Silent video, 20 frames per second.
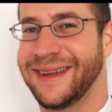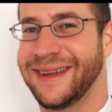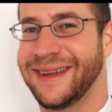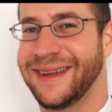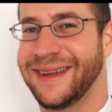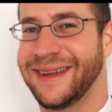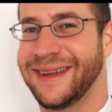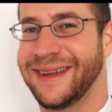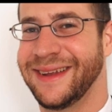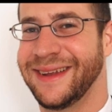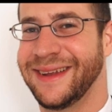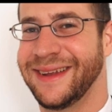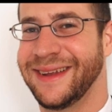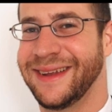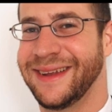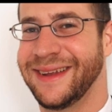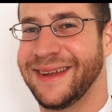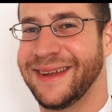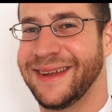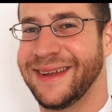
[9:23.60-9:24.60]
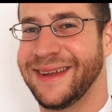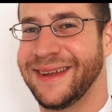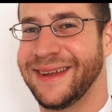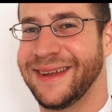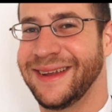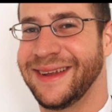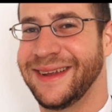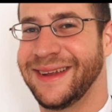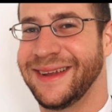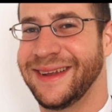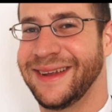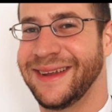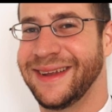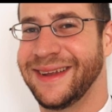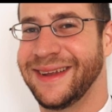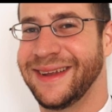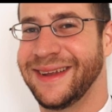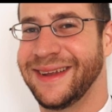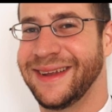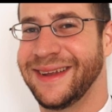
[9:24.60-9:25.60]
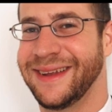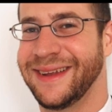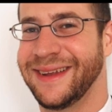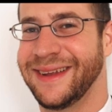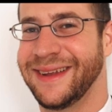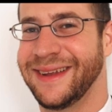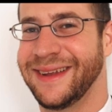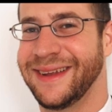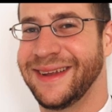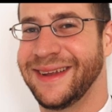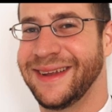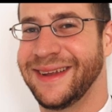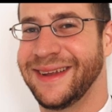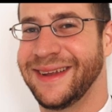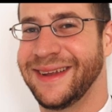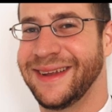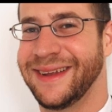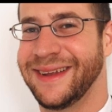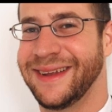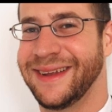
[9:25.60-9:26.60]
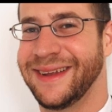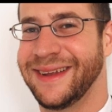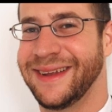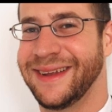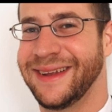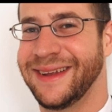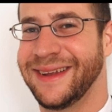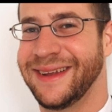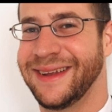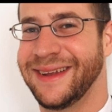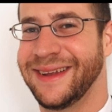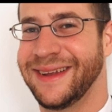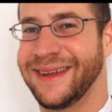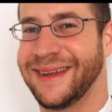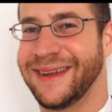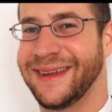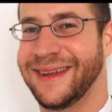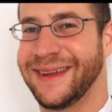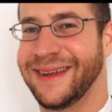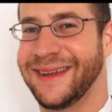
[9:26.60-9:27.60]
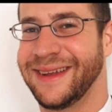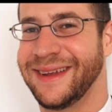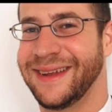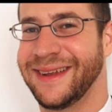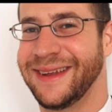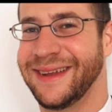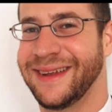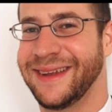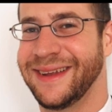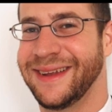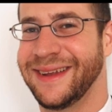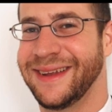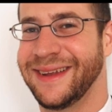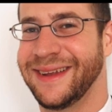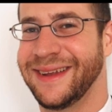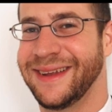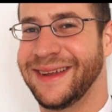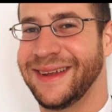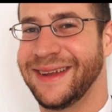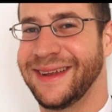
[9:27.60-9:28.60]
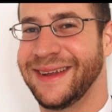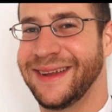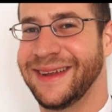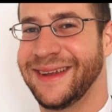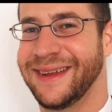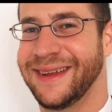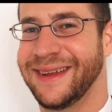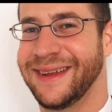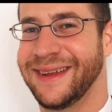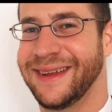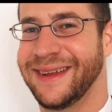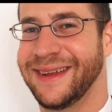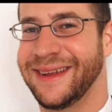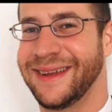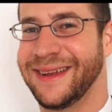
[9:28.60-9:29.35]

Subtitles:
The face doesn't move, so there is nothing to read.